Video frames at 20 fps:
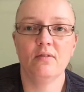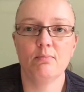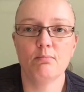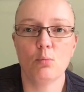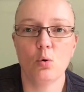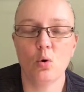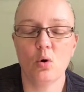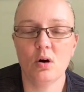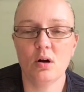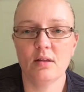
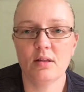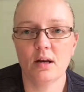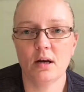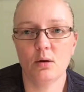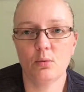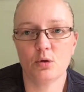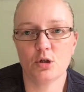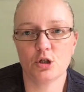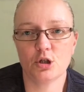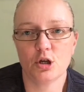More than
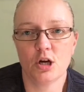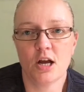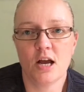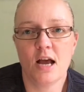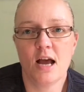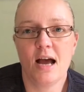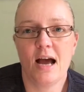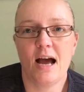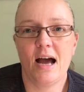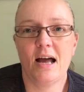I wish.
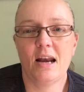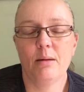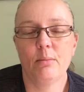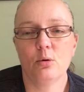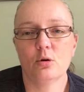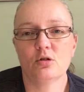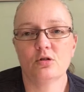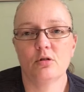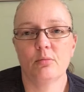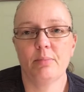And
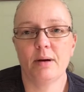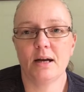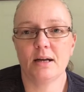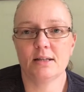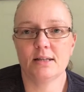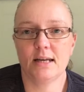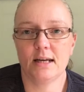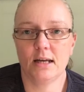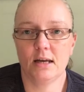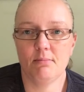I'm also
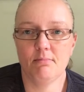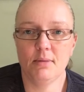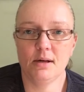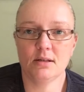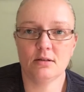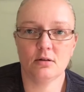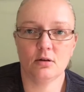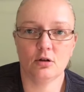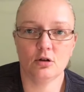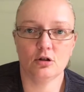back taking
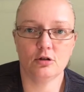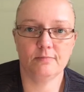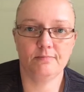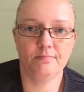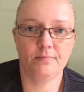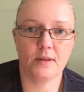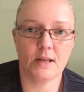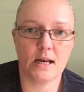massage.